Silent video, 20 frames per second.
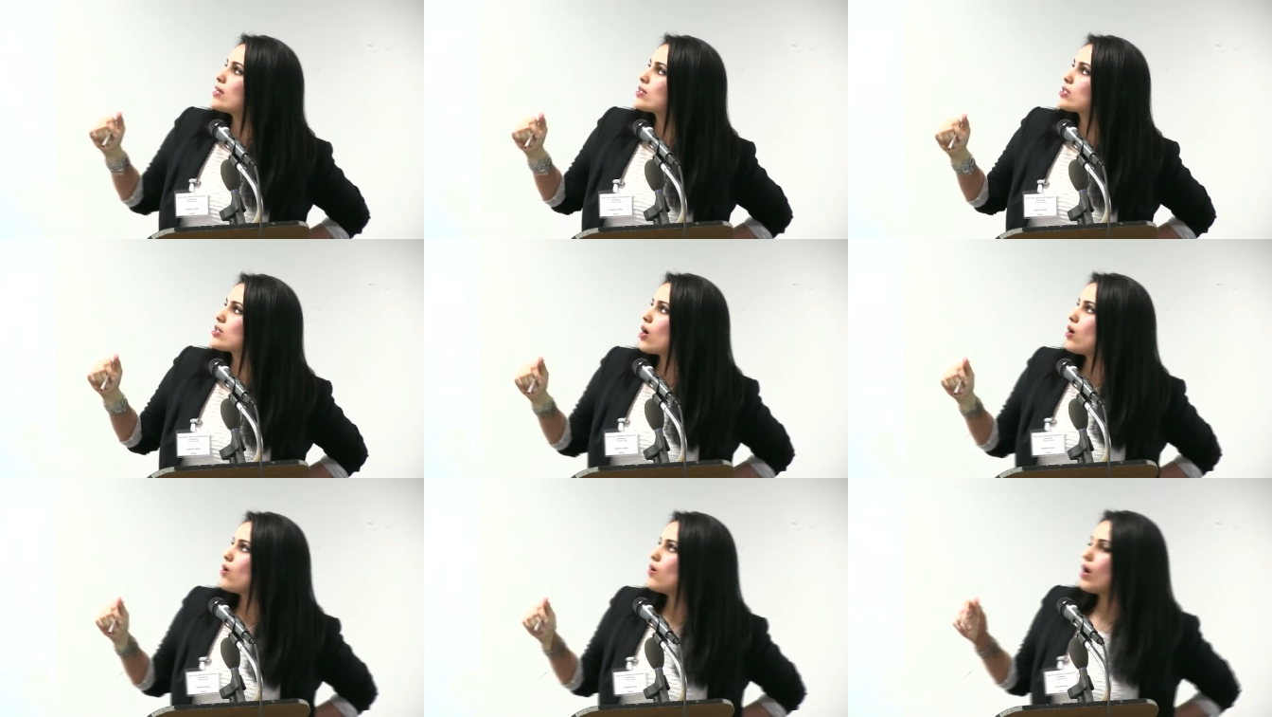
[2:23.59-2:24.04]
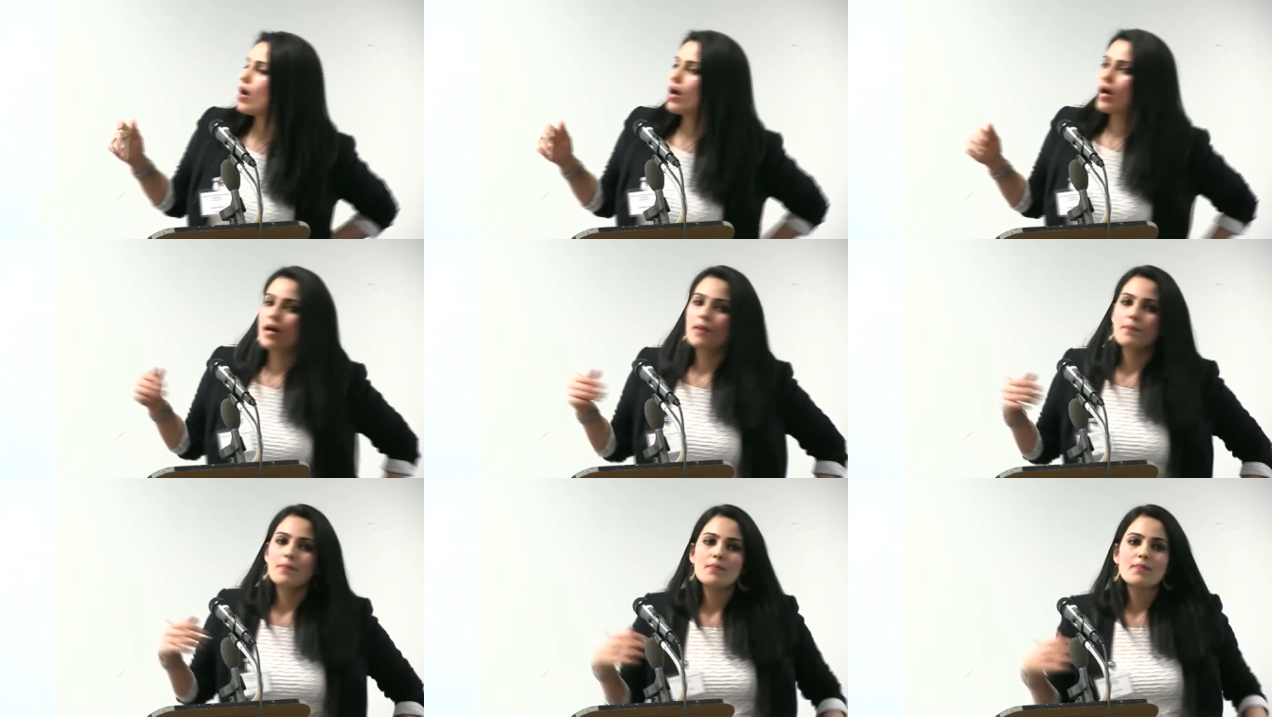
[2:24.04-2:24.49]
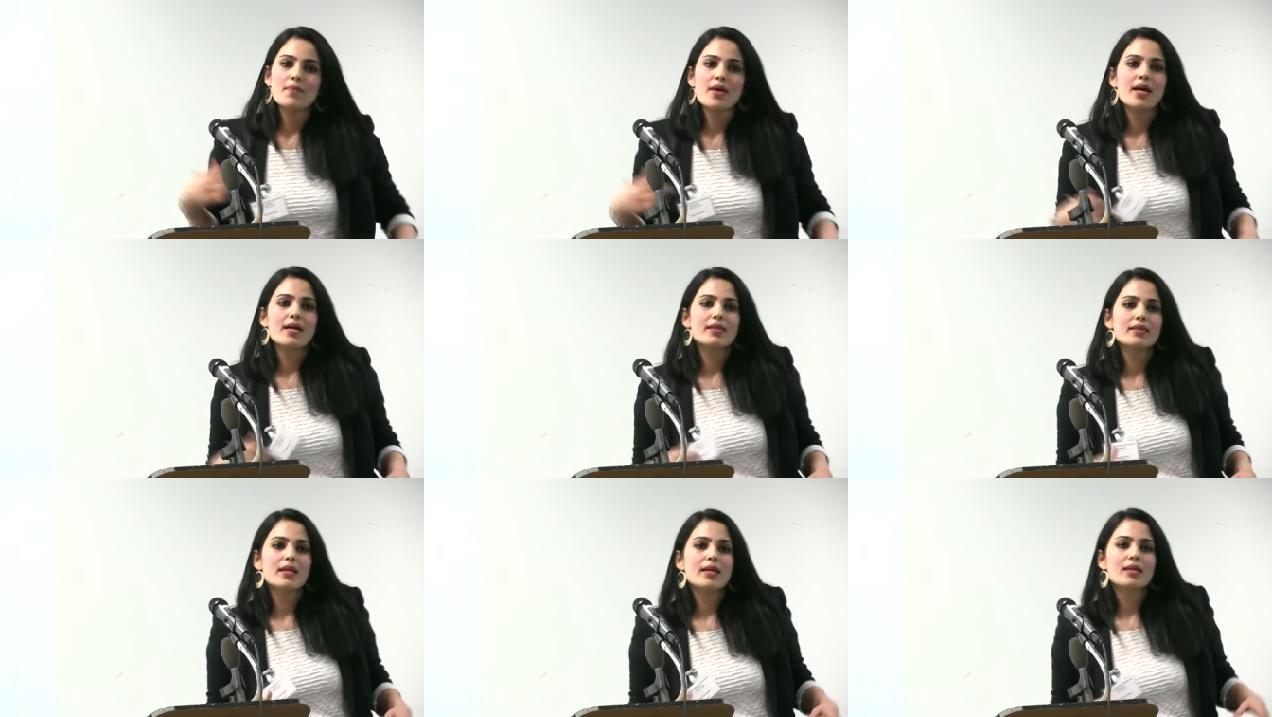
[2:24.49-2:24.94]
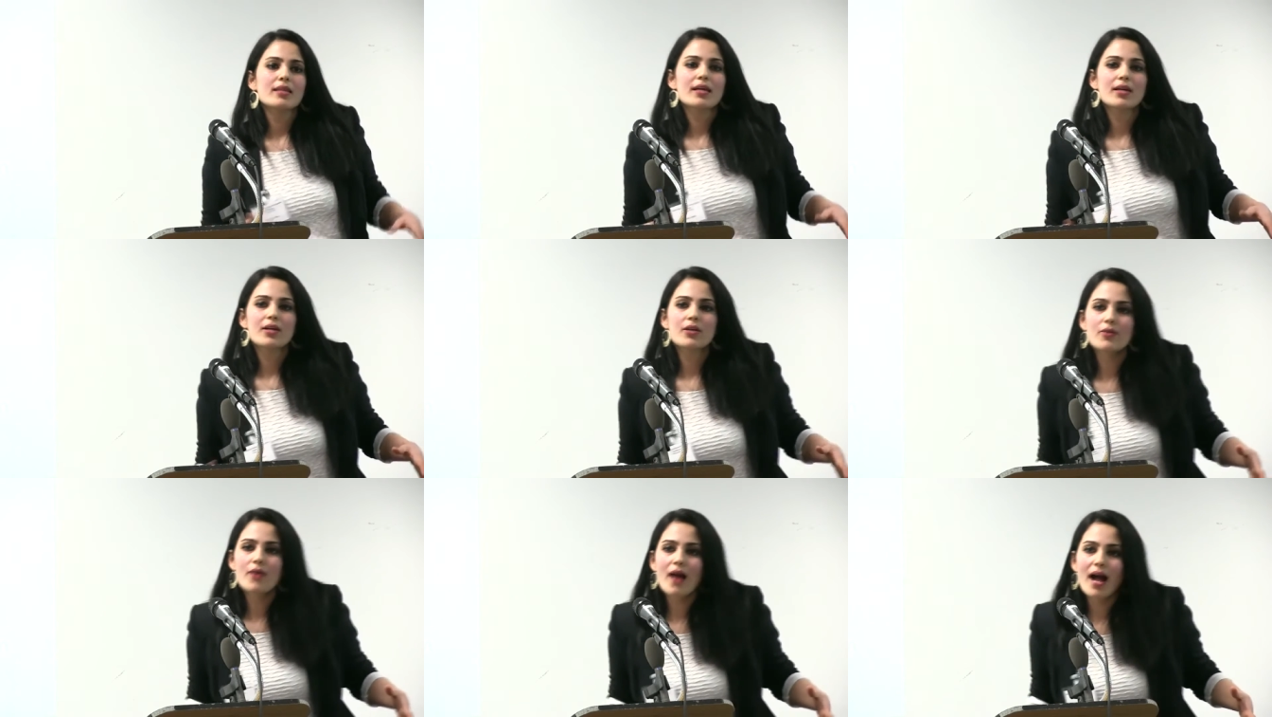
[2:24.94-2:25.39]
So uh, in, in
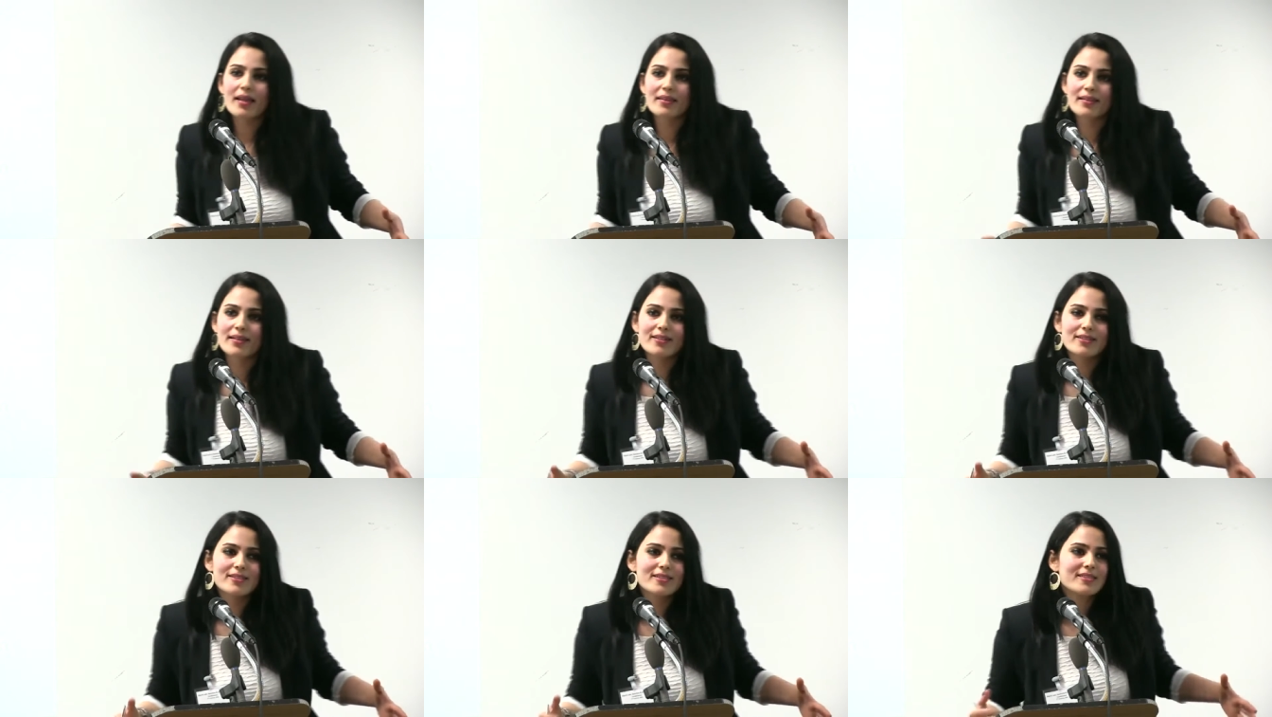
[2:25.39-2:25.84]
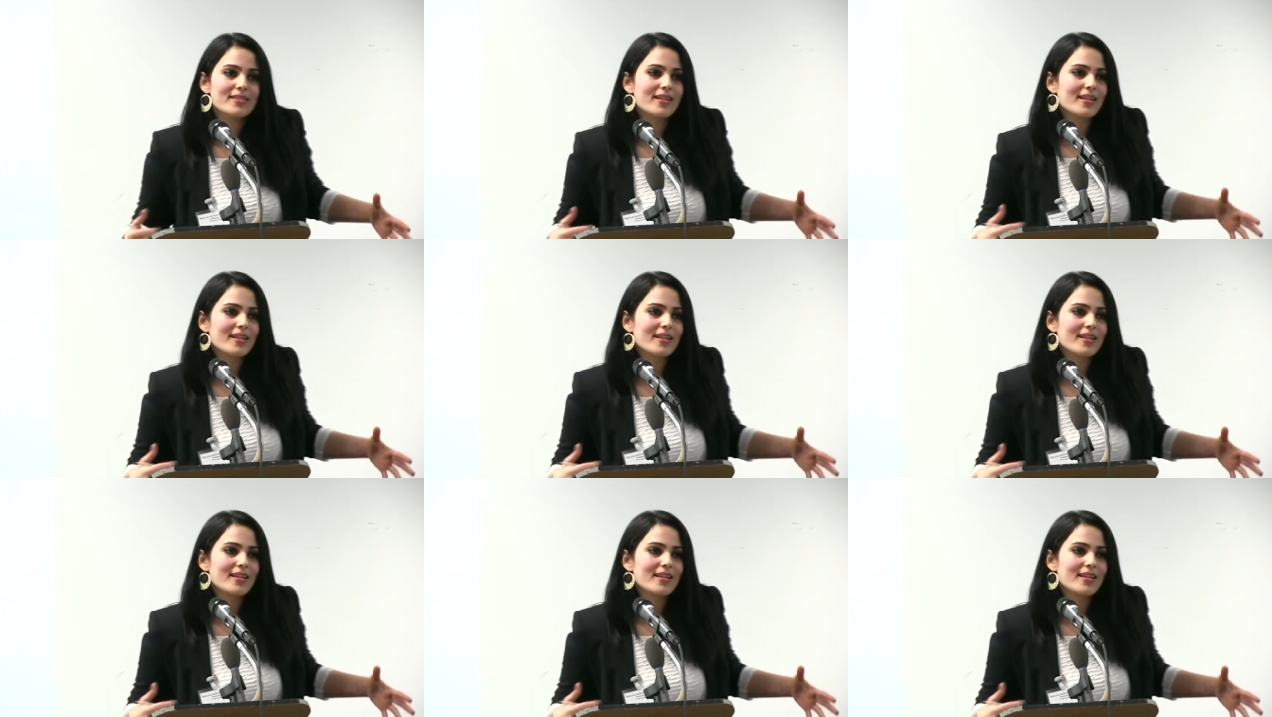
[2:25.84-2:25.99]
the Quran, there's,